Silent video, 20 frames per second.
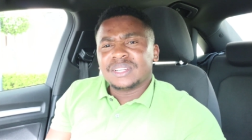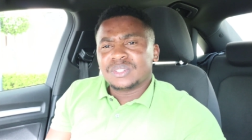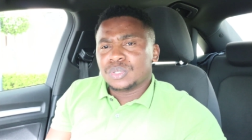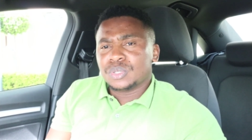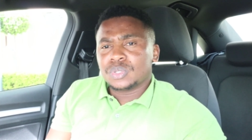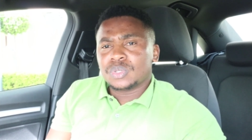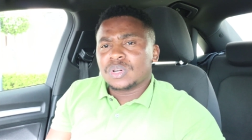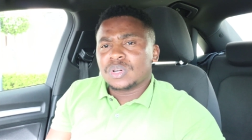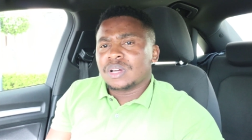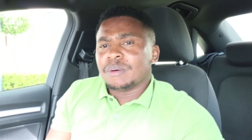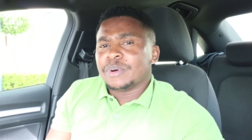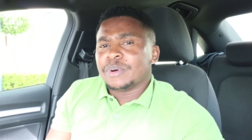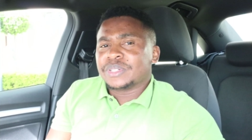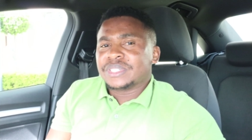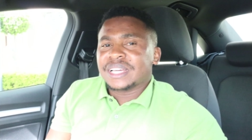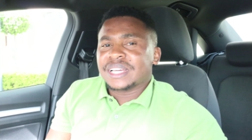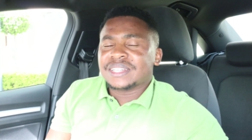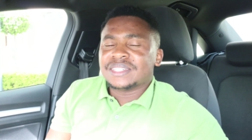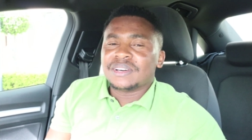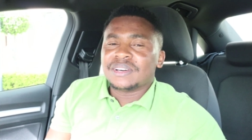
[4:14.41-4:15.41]
don't talk
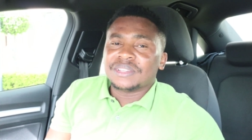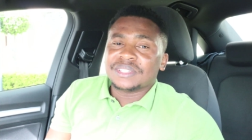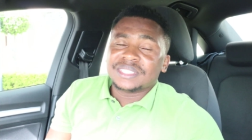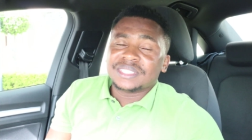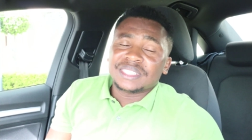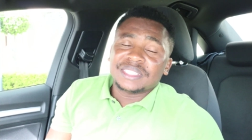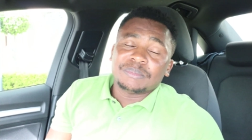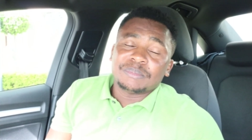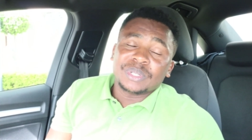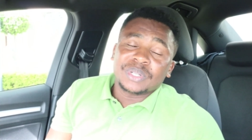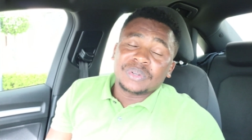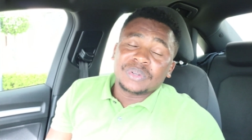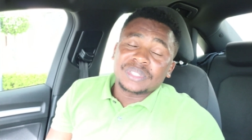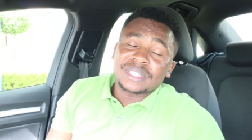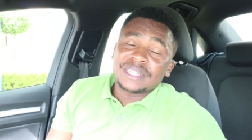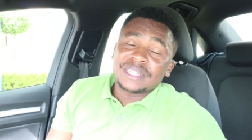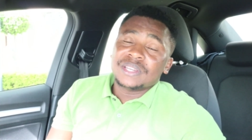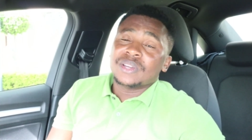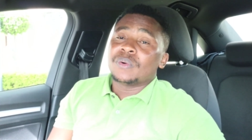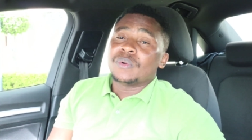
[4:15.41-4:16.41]
about technology
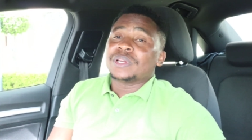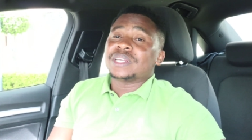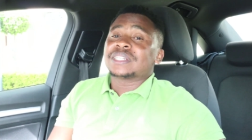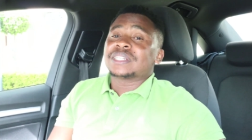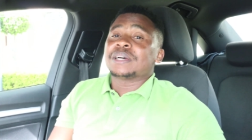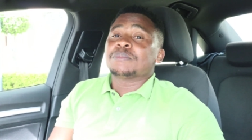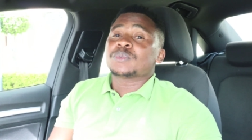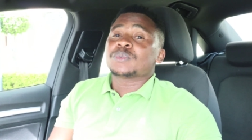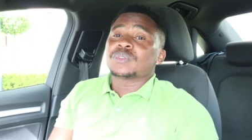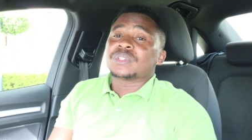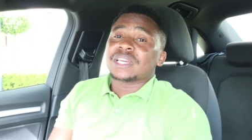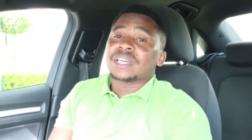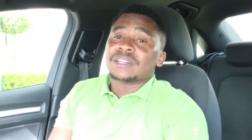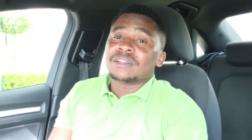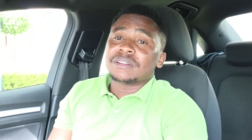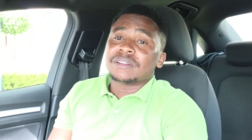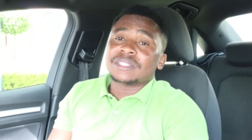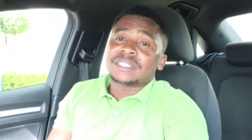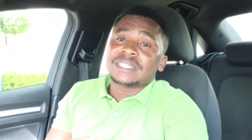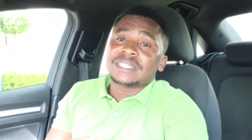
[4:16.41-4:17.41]
because NIO, when it comes to
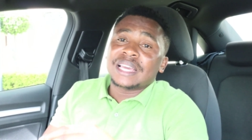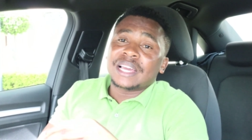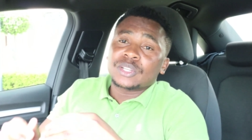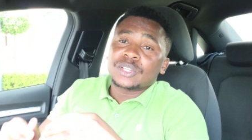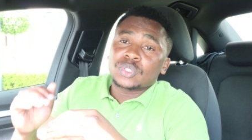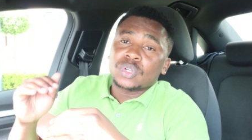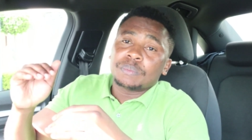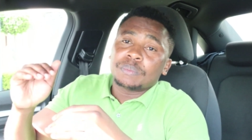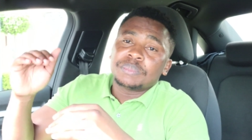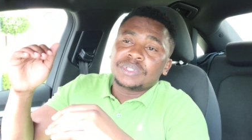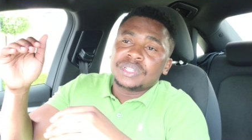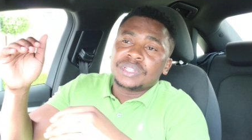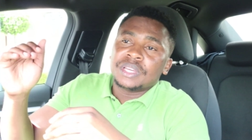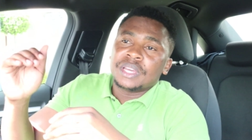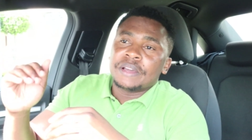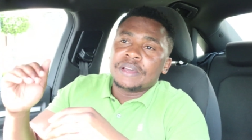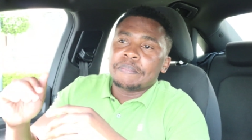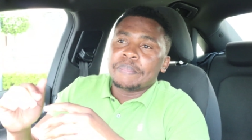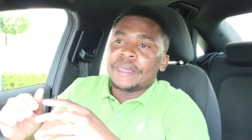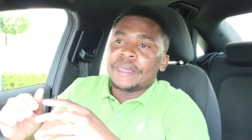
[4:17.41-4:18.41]
technology, they are top
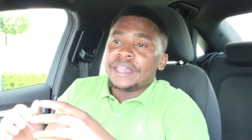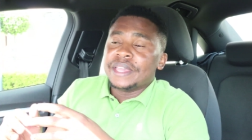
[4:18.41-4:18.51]
tier.